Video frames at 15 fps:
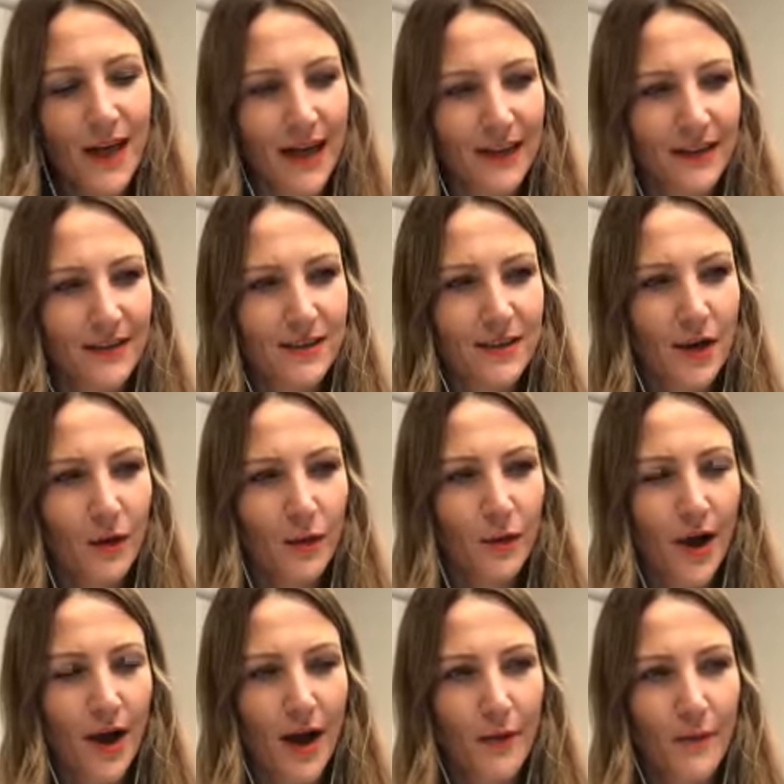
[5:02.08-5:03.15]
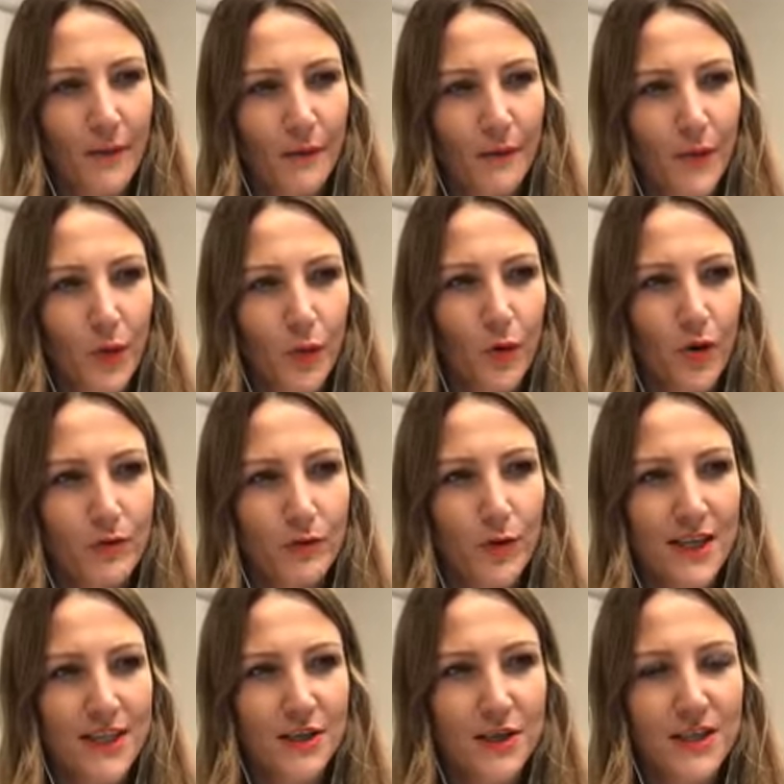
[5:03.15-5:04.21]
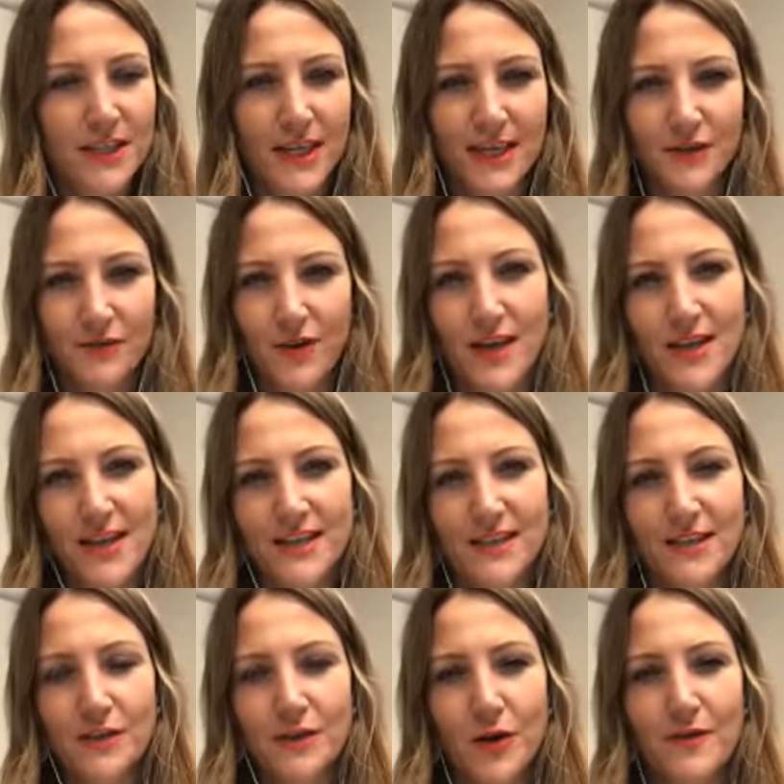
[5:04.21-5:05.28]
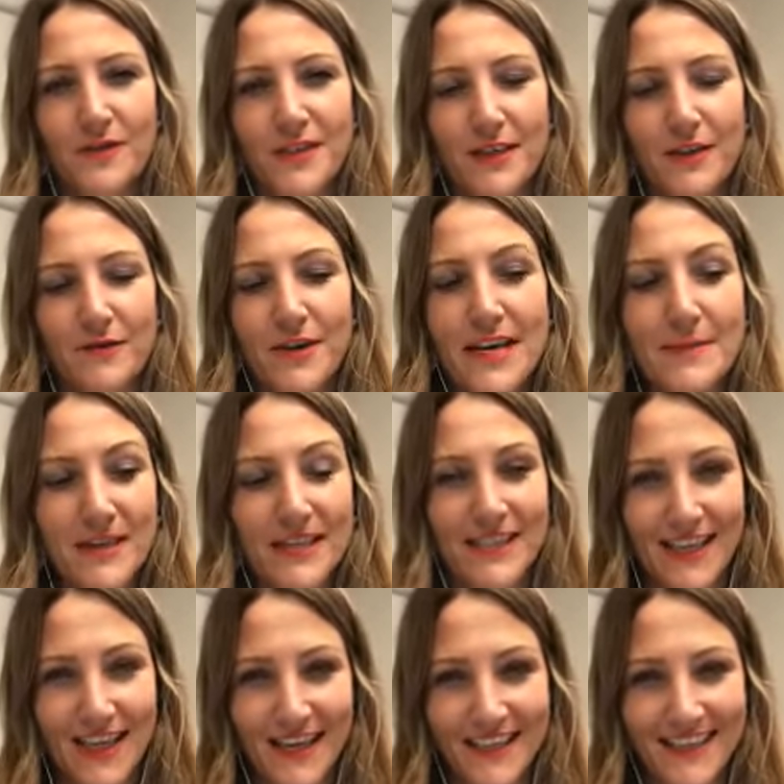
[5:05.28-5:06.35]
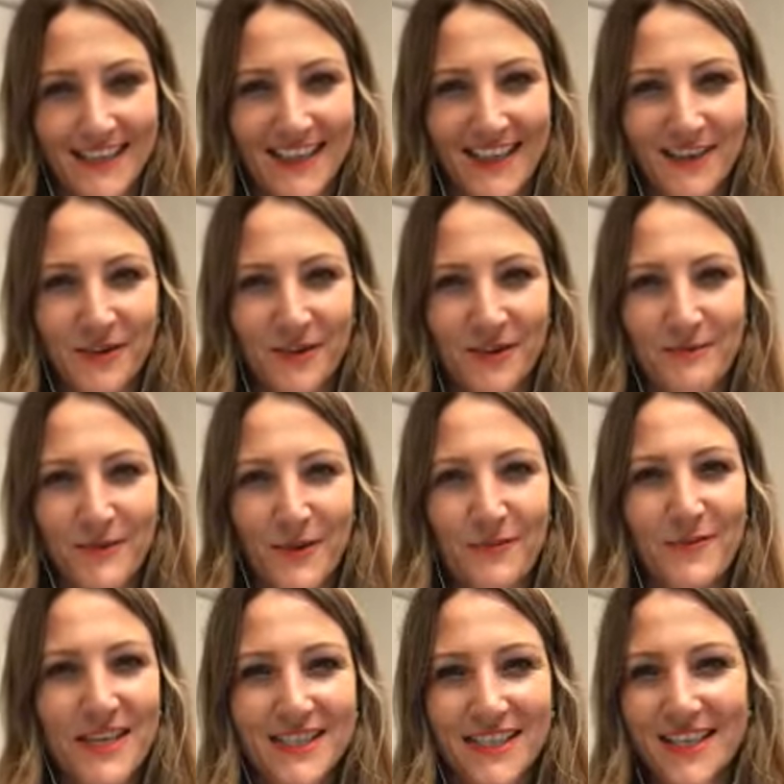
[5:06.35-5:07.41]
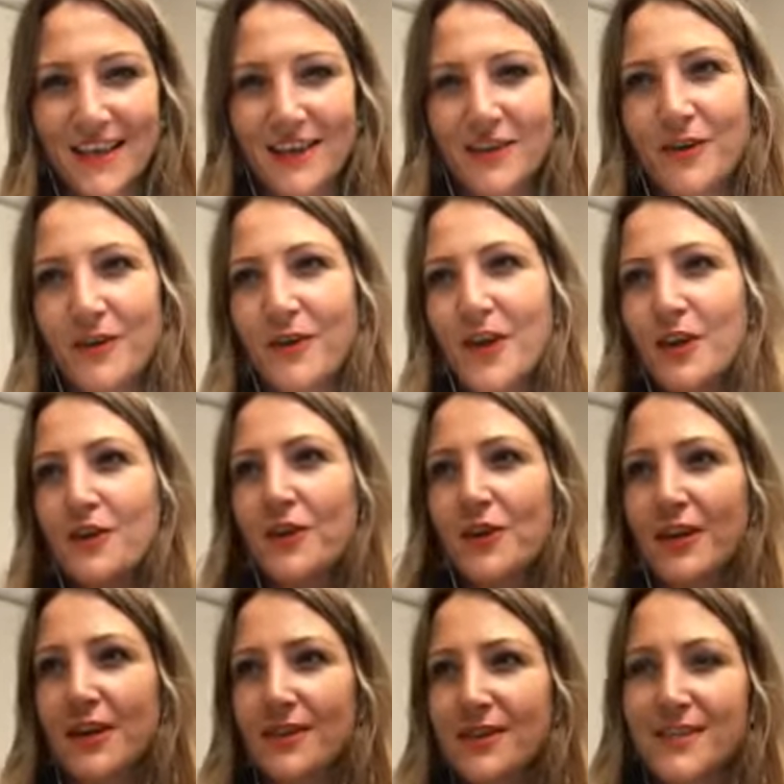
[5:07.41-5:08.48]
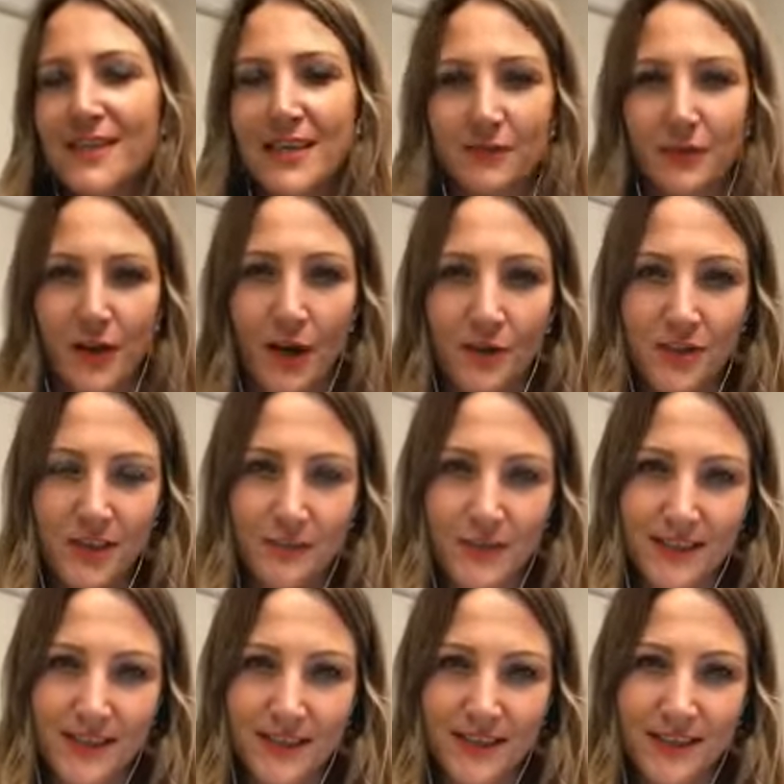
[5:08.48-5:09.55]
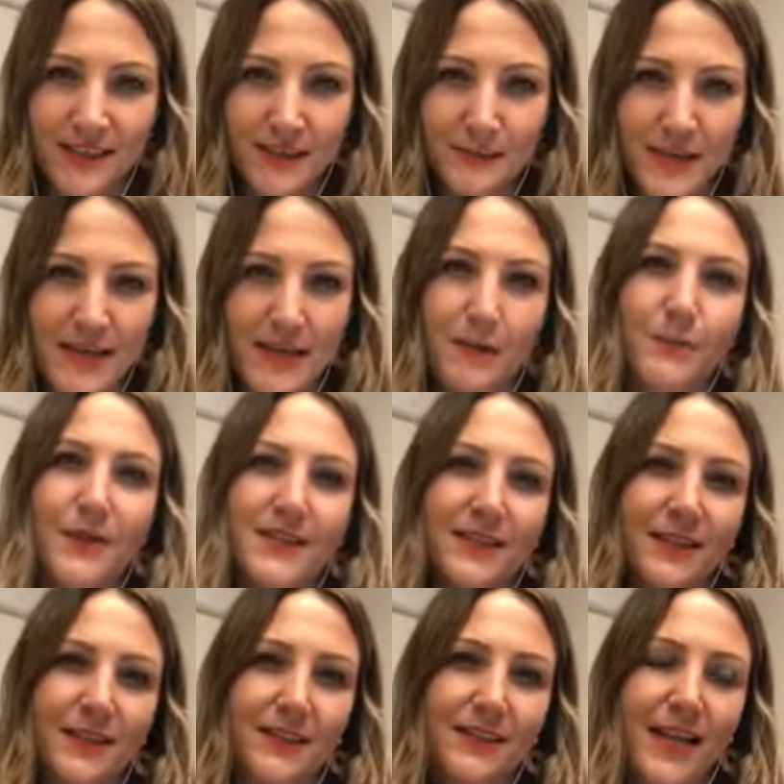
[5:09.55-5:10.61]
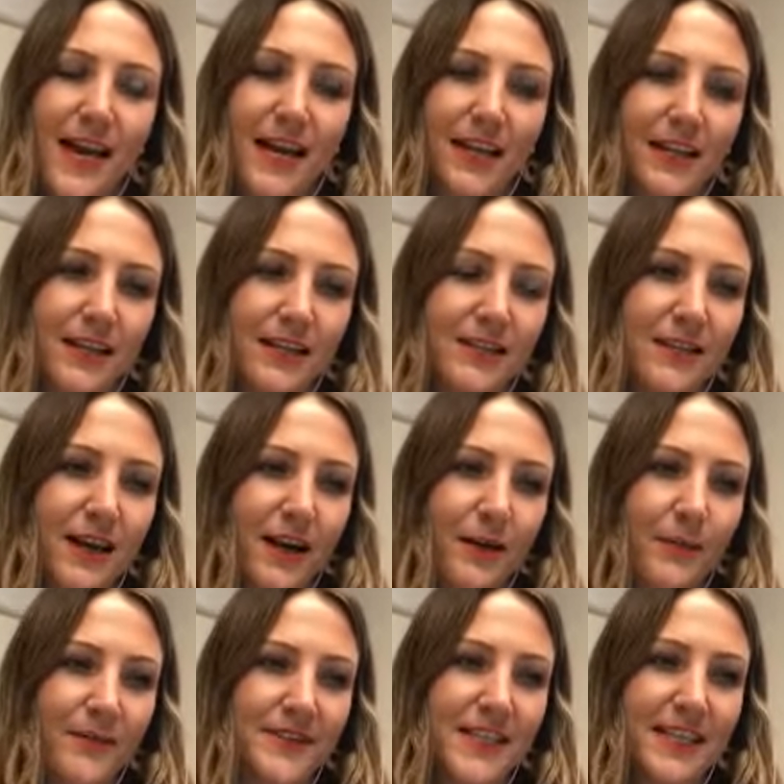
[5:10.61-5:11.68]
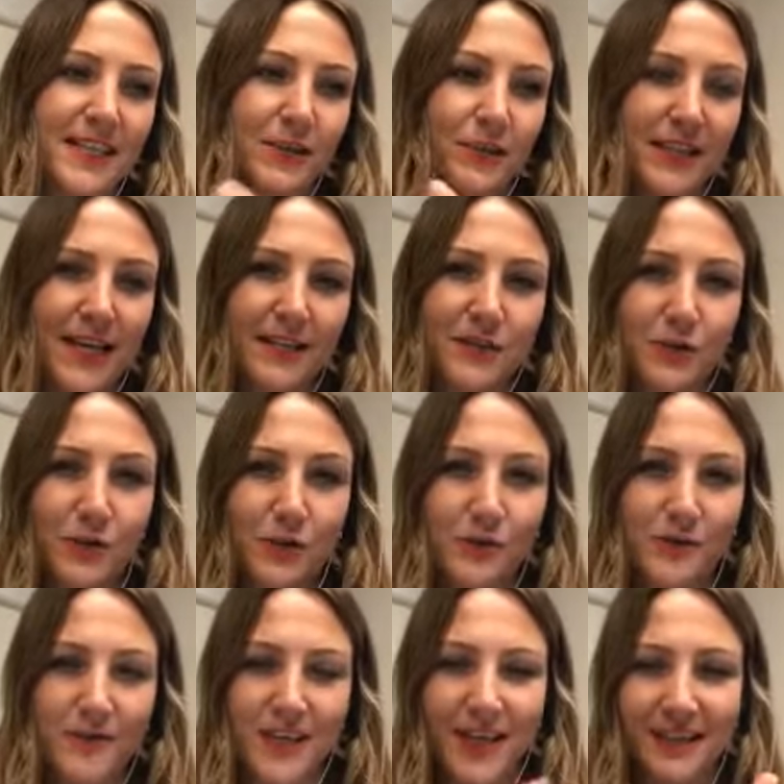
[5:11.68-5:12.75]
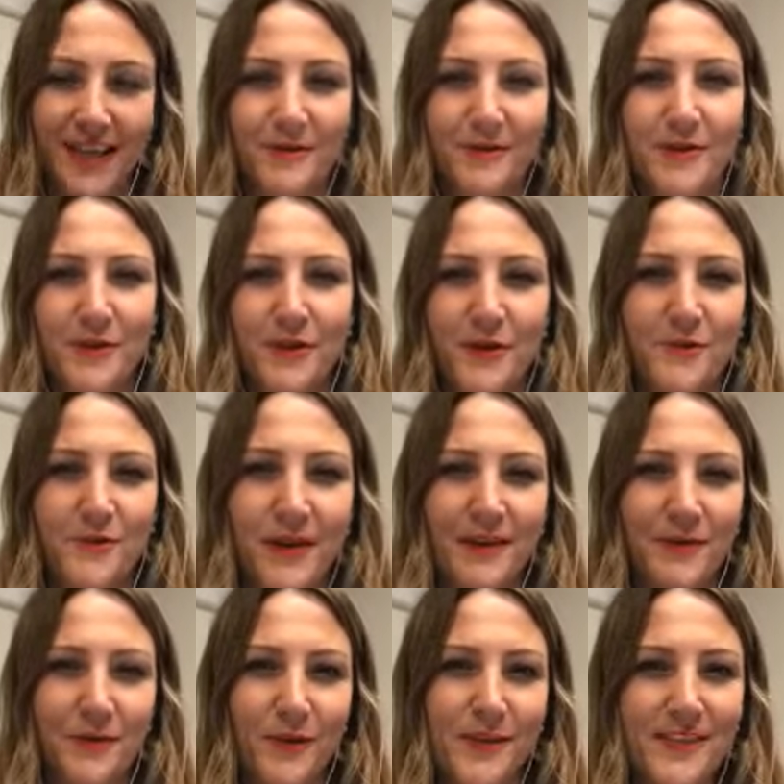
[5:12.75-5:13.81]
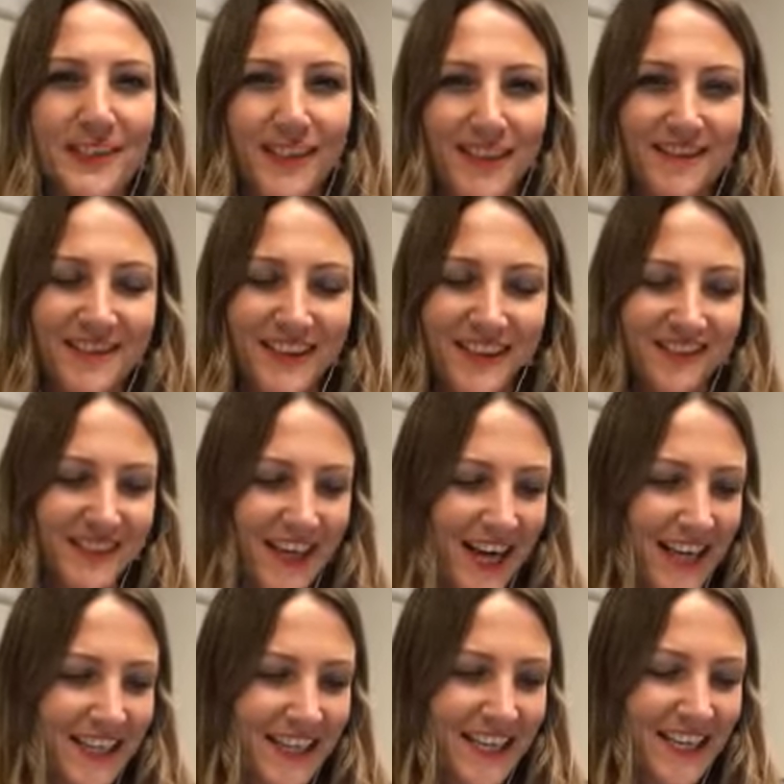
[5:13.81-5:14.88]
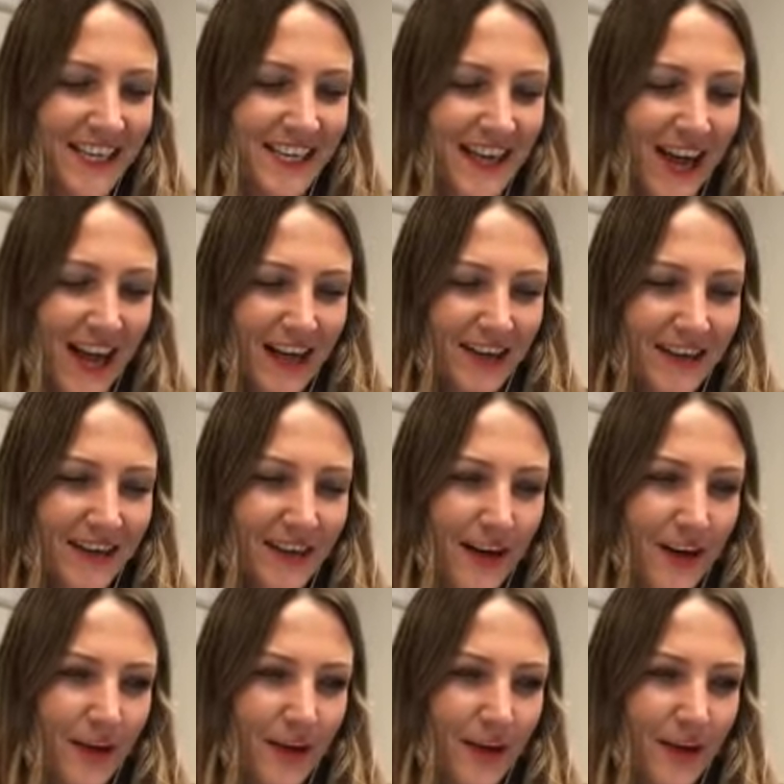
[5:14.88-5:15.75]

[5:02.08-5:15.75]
And why did you decide to write this? Because you're obviously a really busy lady. You're busy and you've got a successful coaching business and a speaking business. And seeing your TED Talks, we shared that with the group and everyone loves that. And